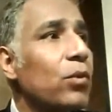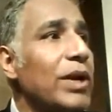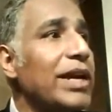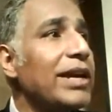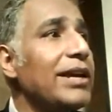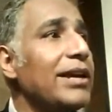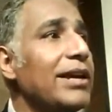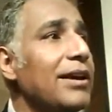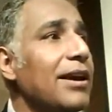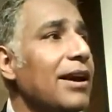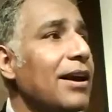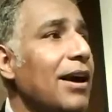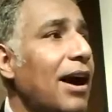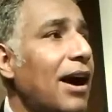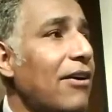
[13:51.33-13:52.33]
We
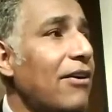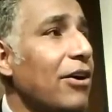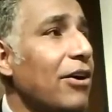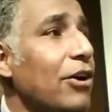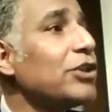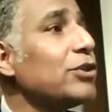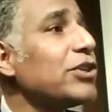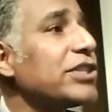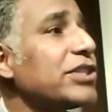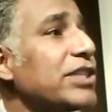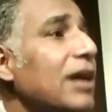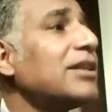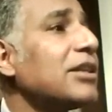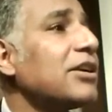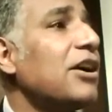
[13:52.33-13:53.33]
are going to
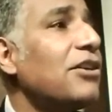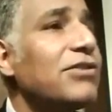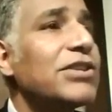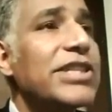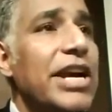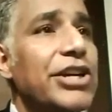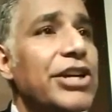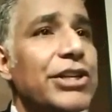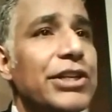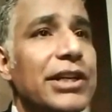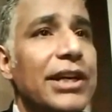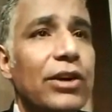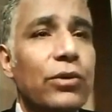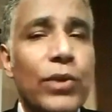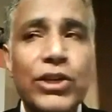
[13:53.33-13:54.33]
start a
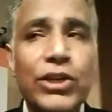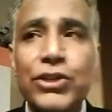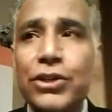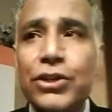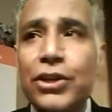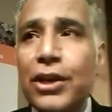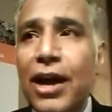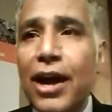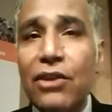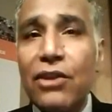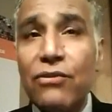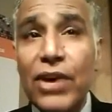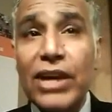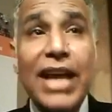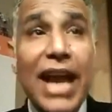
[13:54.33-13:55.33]
conversation in which
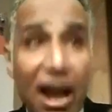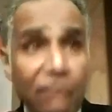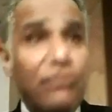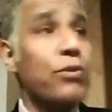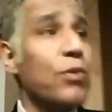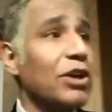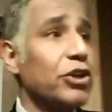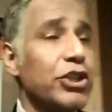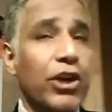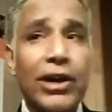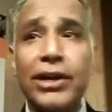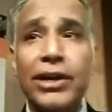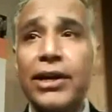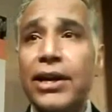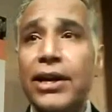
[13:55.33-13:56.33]
I invite everyone to
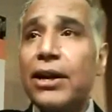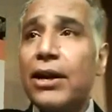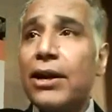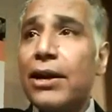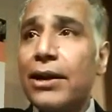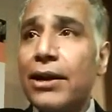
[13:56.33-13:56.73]
join.